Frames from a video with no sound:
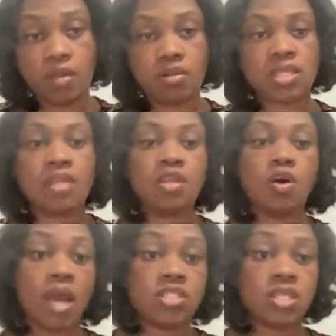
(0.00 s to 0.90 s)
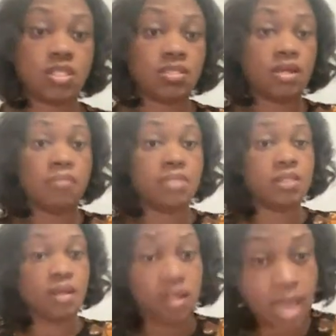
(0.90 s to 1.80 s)
because I know I just dumped
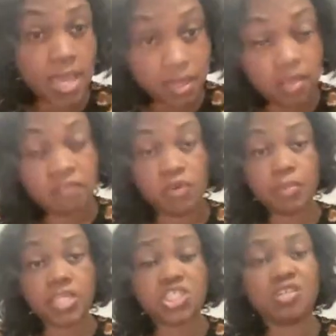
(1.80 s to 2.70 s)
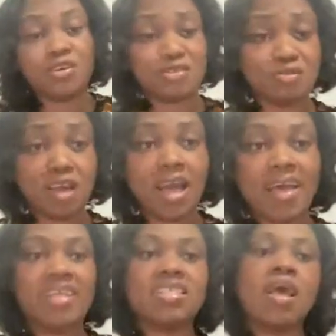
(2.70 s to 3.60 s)
a lot of information on you
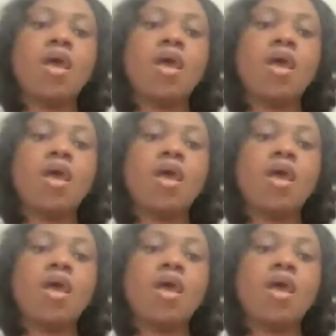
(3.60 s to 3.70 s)
guys,